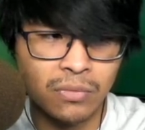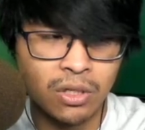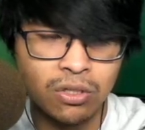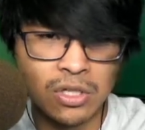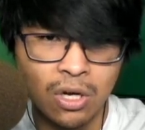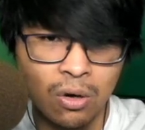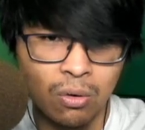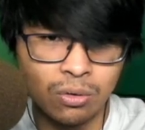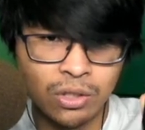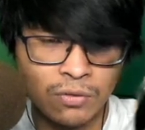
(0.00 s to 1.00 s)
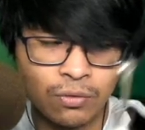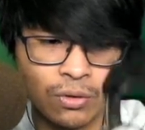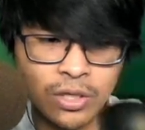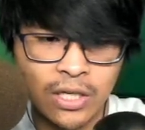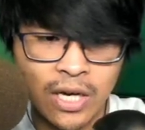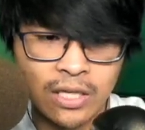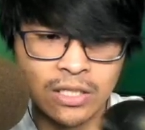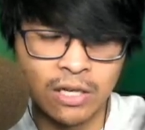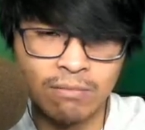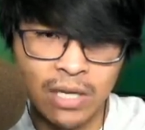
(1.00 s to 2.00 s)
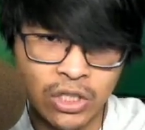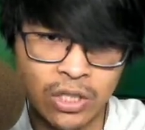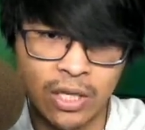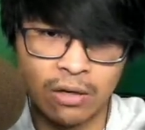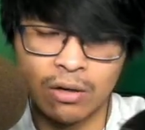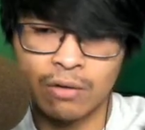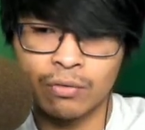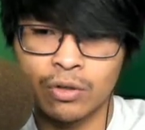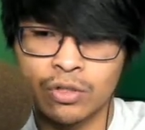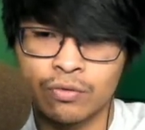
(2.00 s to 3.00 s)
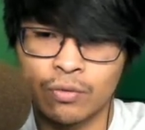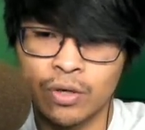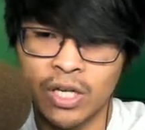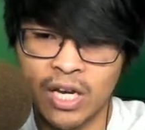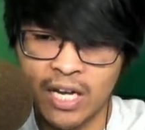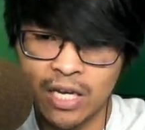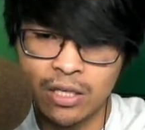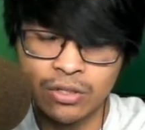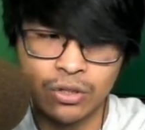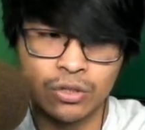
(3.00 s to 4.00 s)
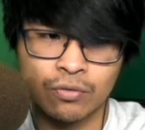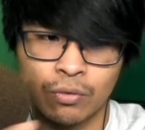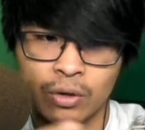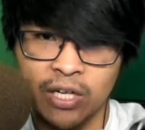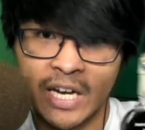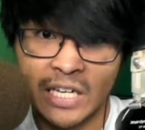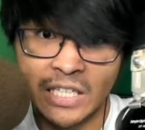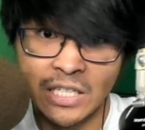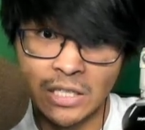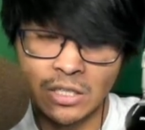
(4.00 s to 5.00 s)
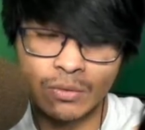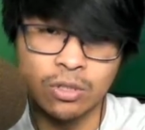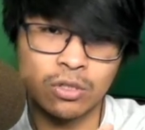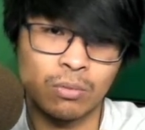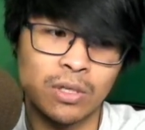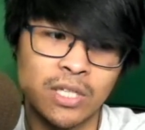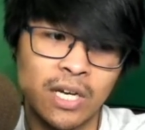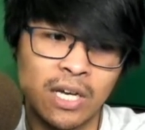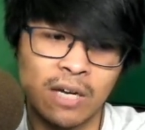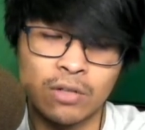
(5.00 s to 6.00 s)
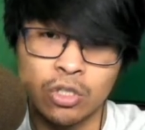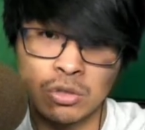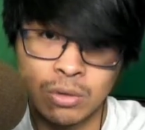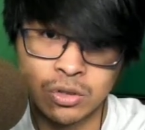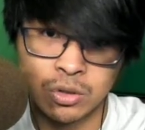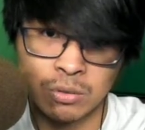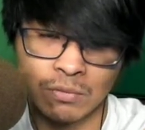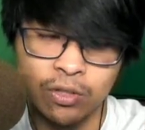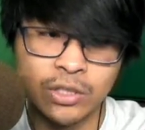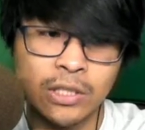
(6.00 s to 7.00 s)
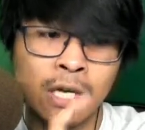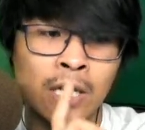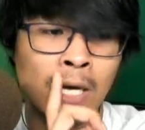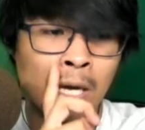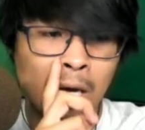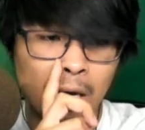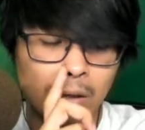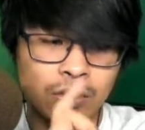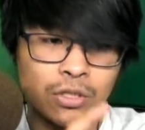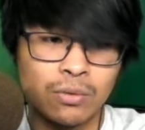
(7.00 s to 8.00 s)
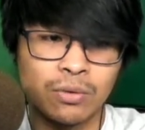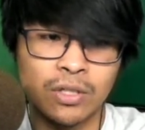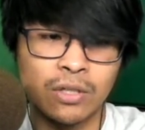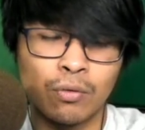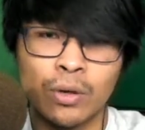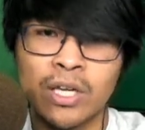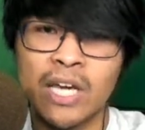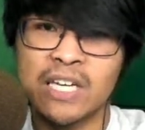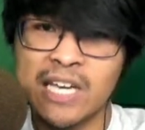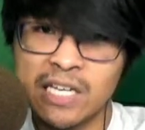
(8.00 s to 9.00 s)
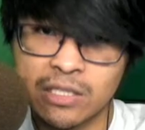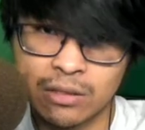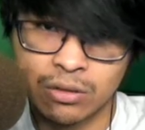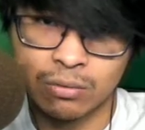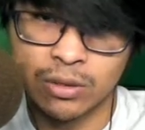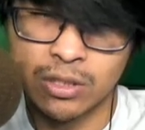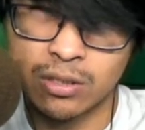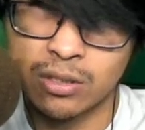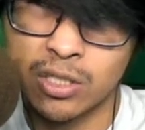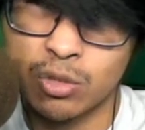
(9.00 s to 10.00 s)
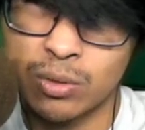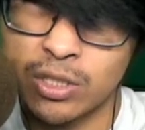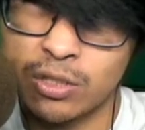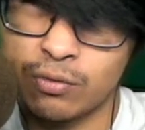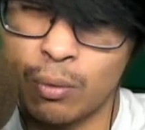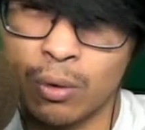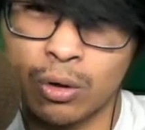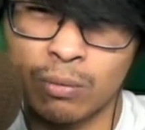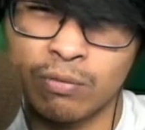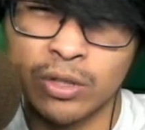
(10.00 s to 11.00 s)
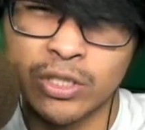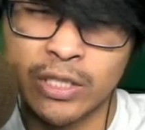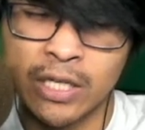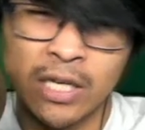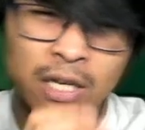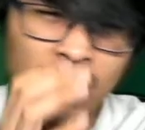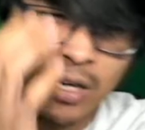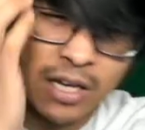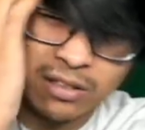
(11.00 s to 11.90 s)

there's not only 48s, and I've mentioned that. There's 48As, there's 48Es, which is the ones I have, the 200 ohm version, and also the 48Ss, which is the 24 ohm version. I